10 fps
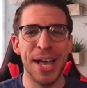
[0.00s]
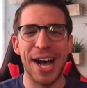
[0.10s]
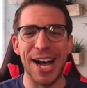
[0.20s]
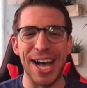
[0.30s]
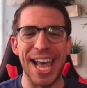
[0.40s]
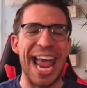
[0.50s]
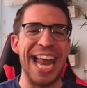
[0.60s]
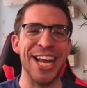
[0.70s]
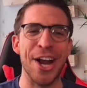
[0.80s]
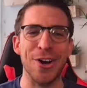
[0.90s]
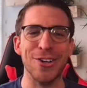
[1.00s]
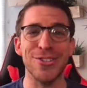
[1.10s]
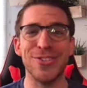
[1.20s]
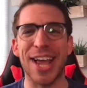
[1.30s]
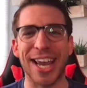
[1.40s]
Uh, and in our
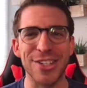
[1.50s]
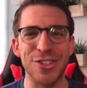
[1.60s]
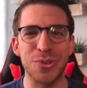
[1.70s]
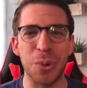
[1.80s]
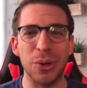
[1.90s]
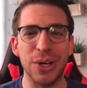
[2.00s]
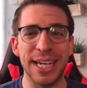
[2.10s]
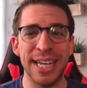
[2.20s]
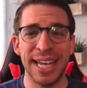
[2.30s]
second story,